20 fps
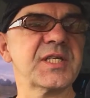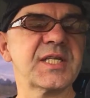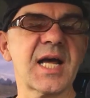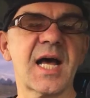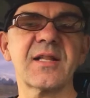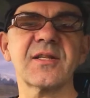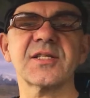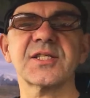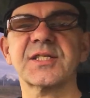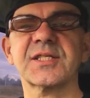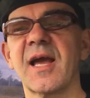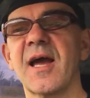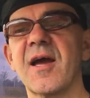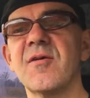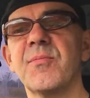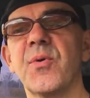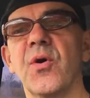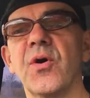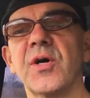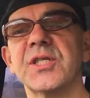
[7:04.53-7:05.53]
the Dallas
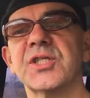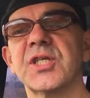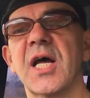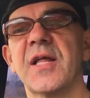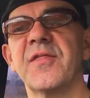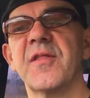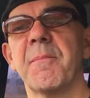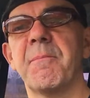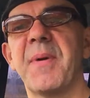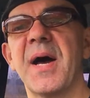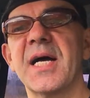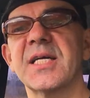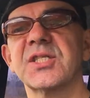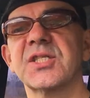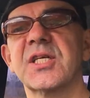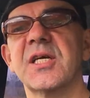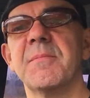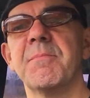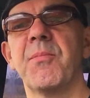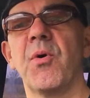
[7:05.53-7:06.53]
Cowboys and the
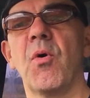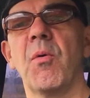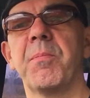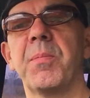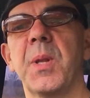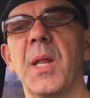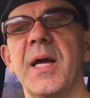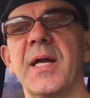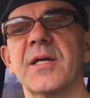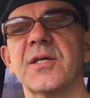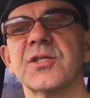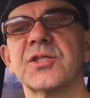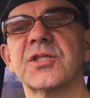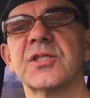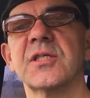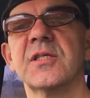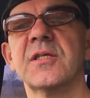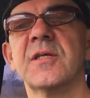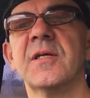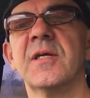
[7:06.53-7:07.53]
basketball
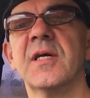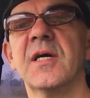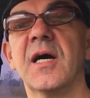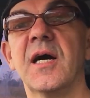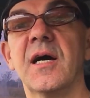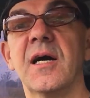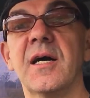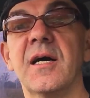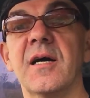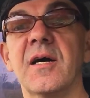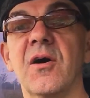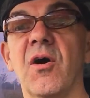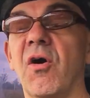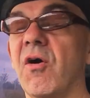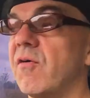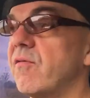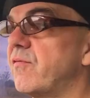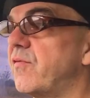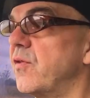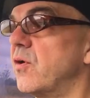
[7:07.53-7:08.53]
players
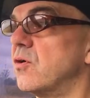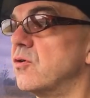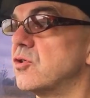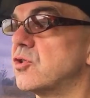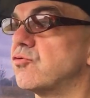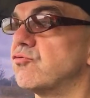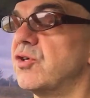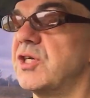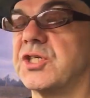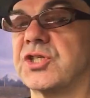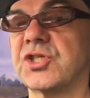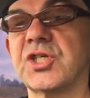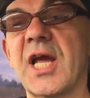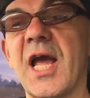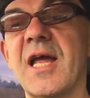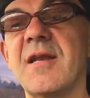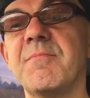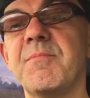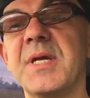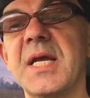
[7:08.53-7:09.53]
of those rich
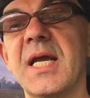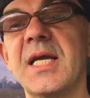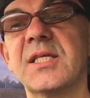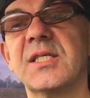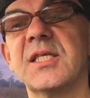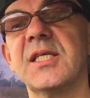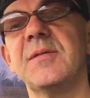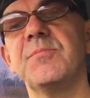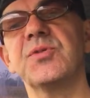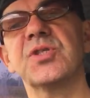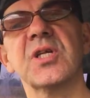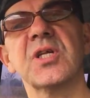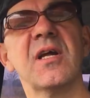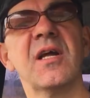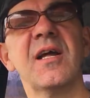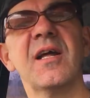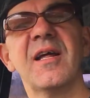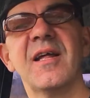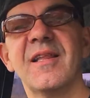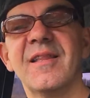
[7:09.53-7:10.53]
NBA teams,
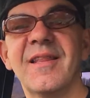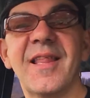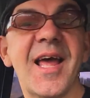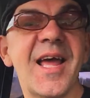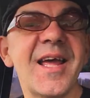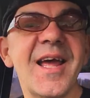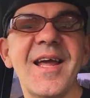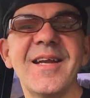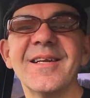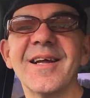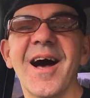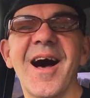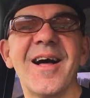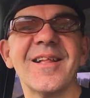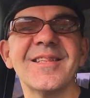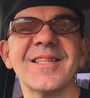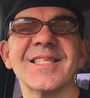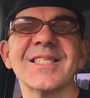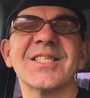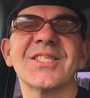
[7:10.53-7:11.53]
they ain't
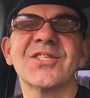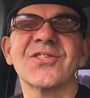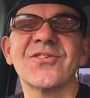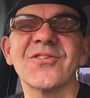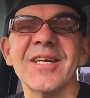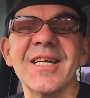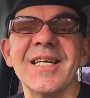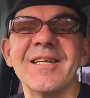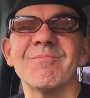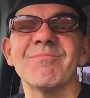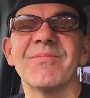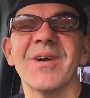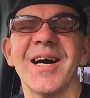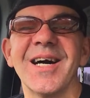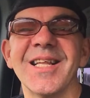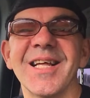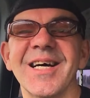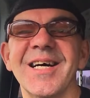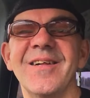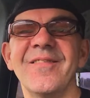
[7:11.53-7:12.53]
on the street,
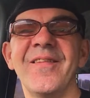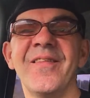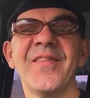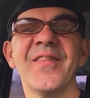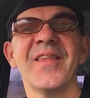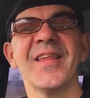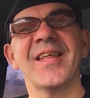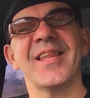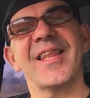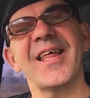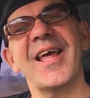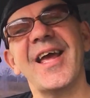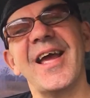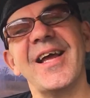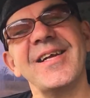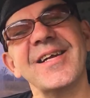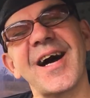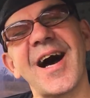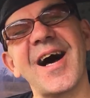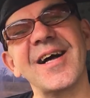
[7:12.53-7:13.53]
brother. They
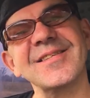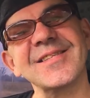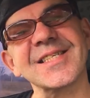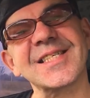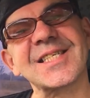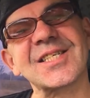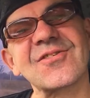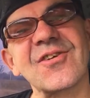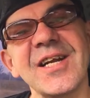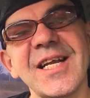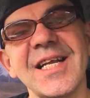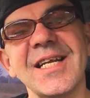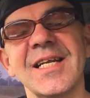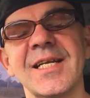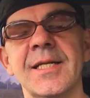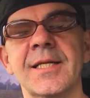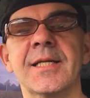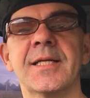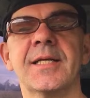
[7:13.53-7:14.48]
ain't on the street